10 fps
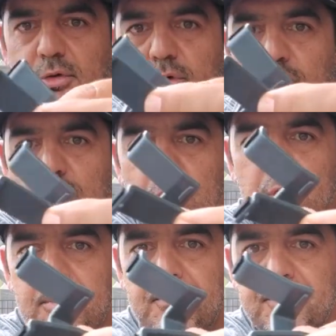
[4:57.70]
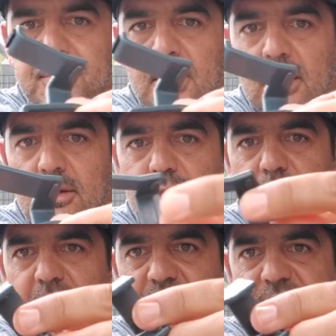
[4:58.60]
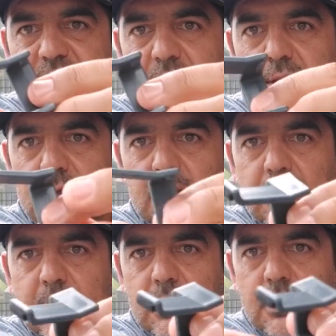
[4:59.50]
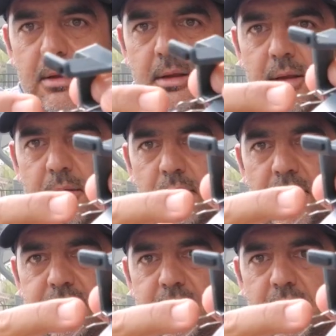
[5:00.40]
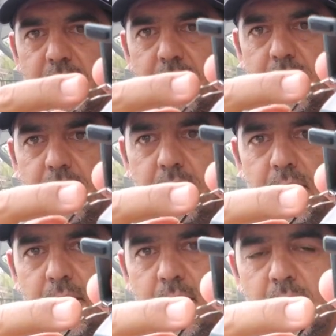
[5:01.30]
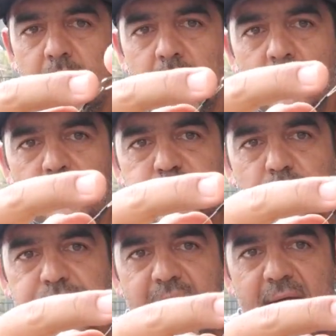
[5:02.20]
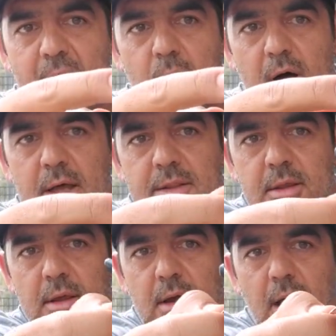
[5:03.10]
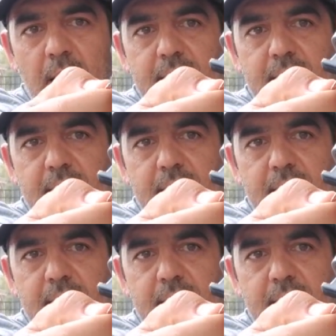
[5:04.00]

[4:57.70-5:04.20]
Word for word: the hook, if you can see right there. So that one, I